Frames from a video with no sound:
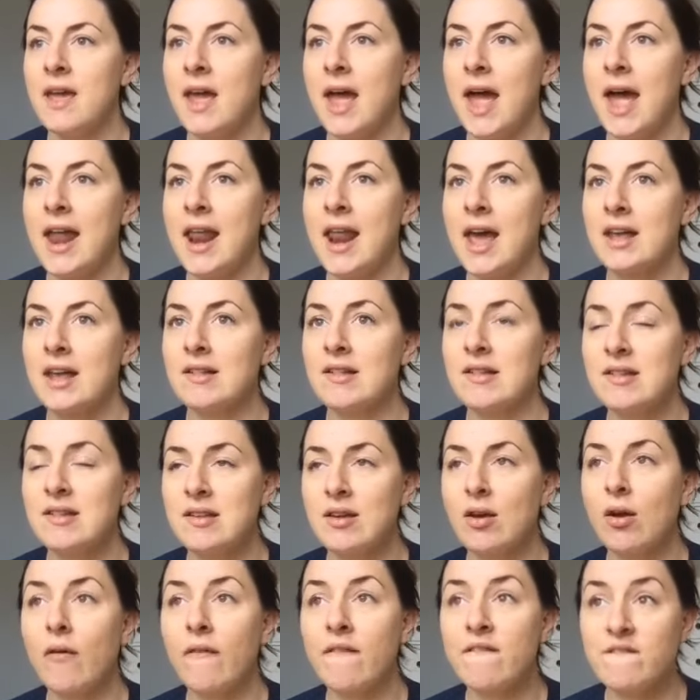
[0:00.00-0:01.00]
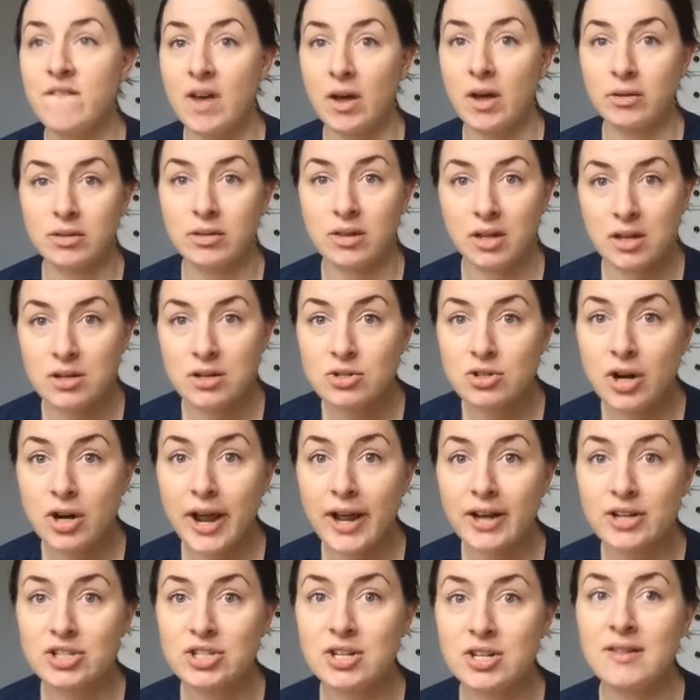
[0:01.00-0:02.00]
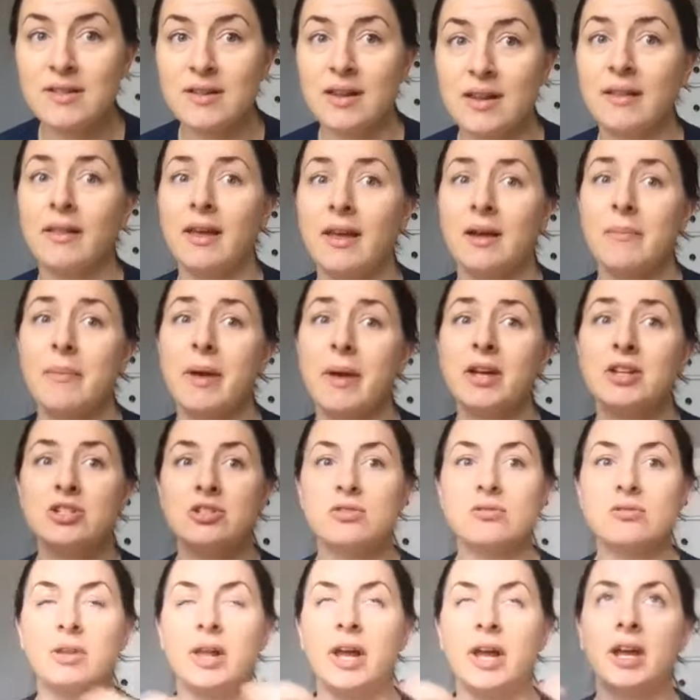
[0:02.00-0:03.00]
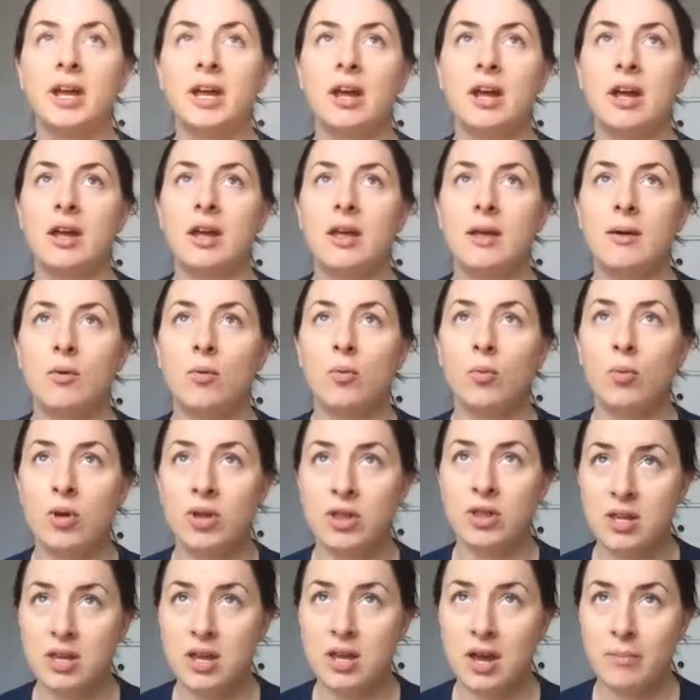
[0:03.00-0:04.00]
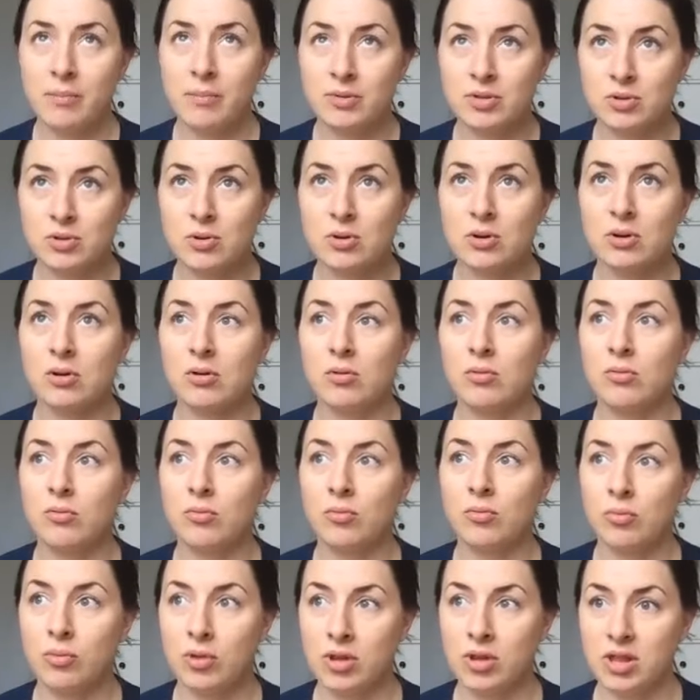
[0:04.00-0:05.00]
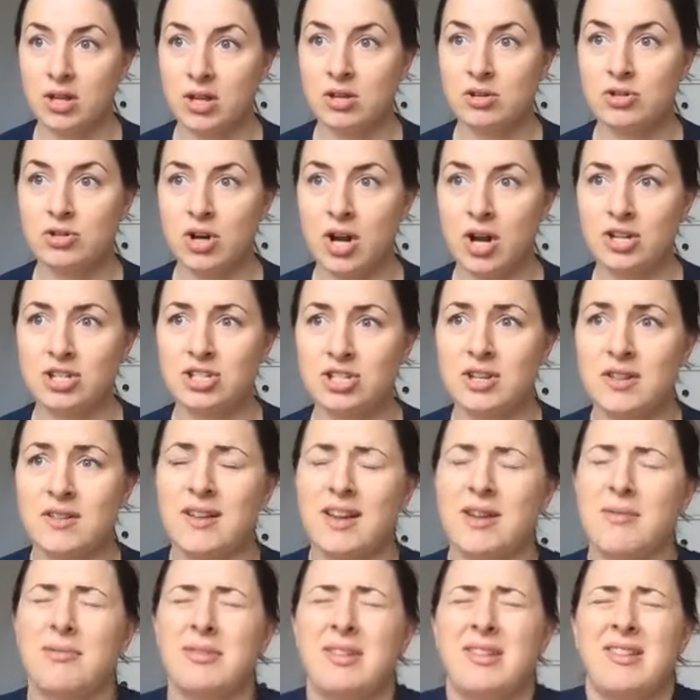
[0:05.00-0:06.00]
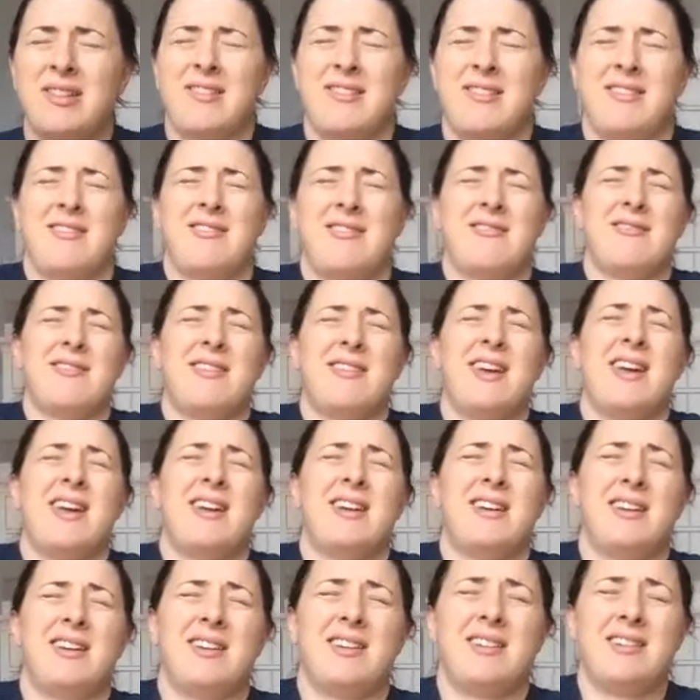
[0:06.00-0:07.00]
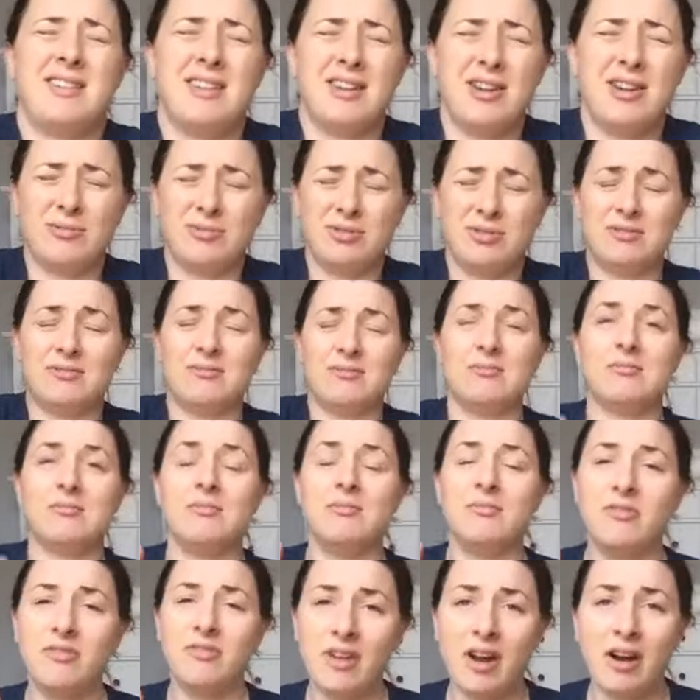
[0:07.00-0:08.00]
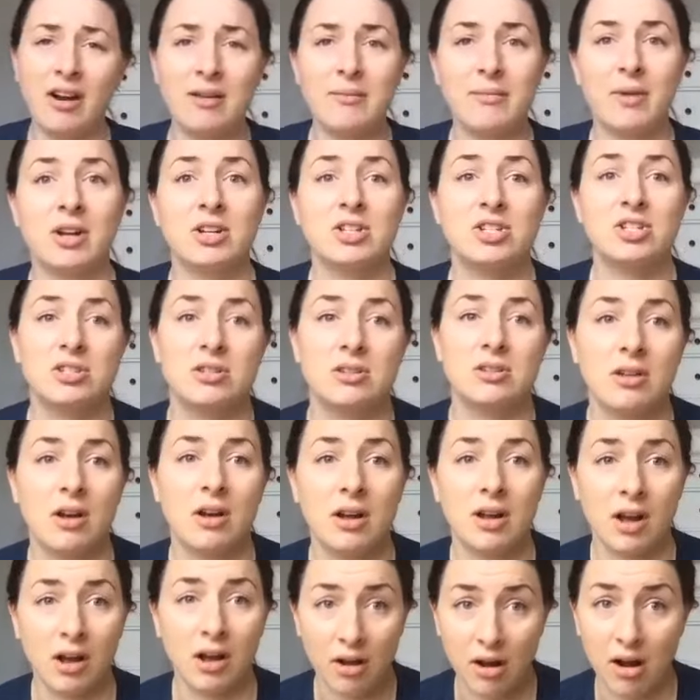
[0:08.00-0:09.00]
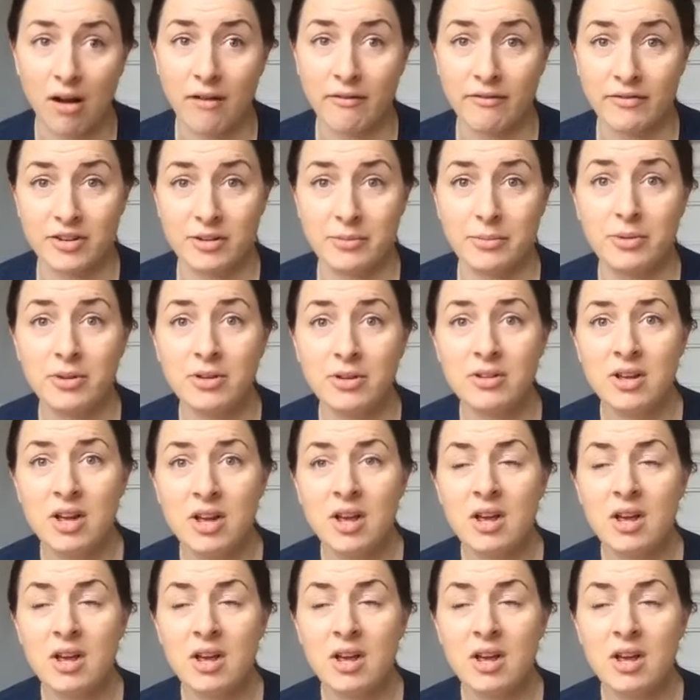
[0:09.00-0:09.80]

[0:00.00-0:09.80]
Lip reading: And I still felt the contractions. And like, mind you, like, with the epidural, with the contractions, I was still like, you know, very much uncomfortable,